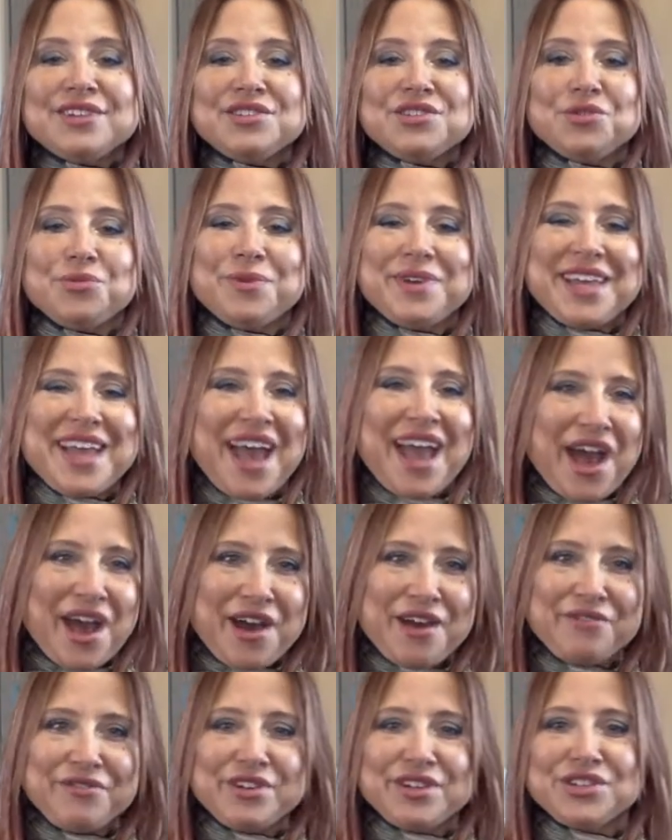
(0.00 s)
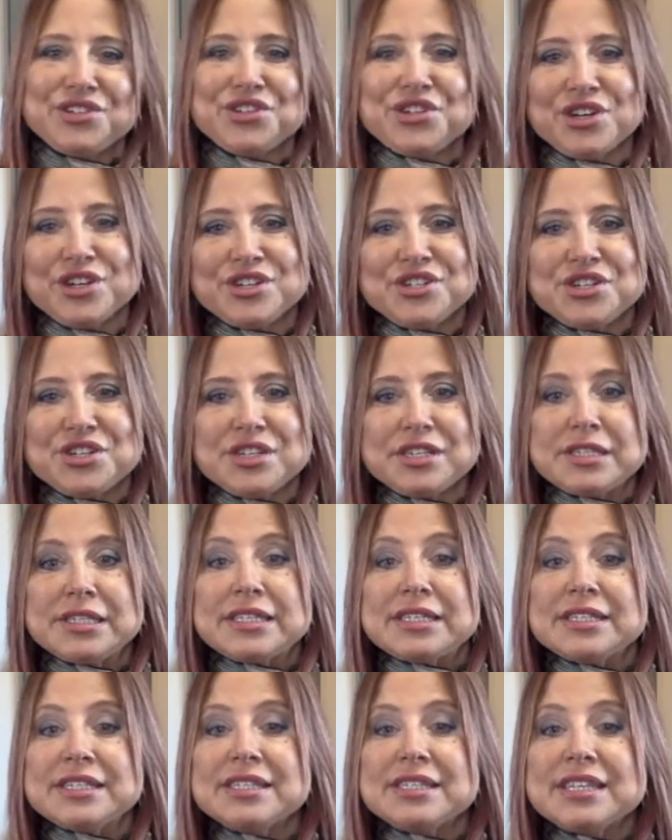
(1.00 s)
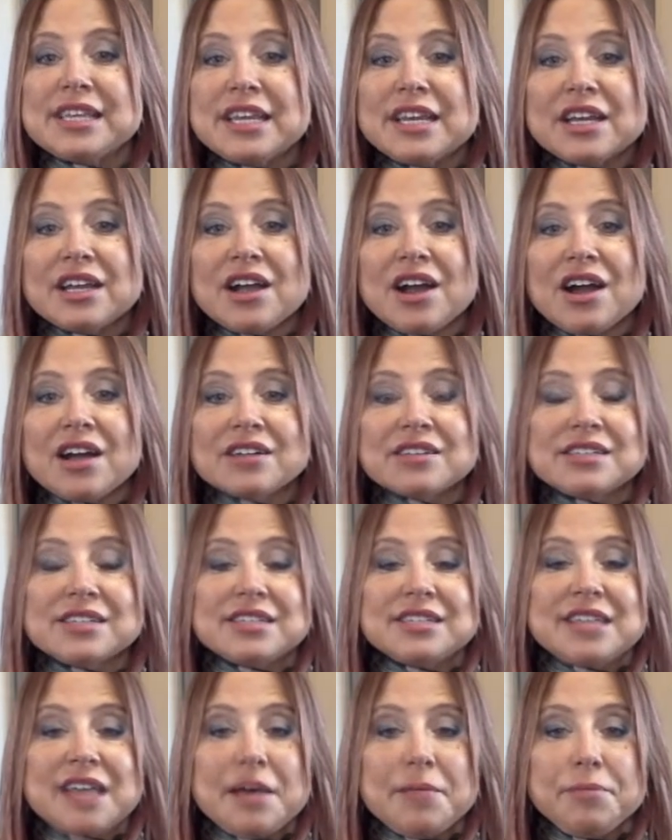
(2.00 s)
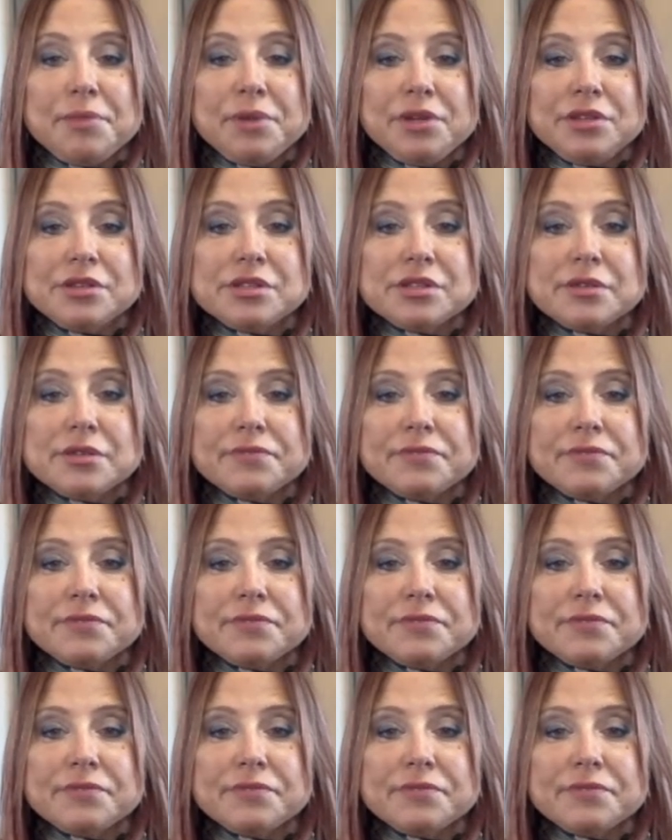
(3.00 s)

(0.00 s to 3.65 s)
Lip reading: do we have churches and synagogues and temples?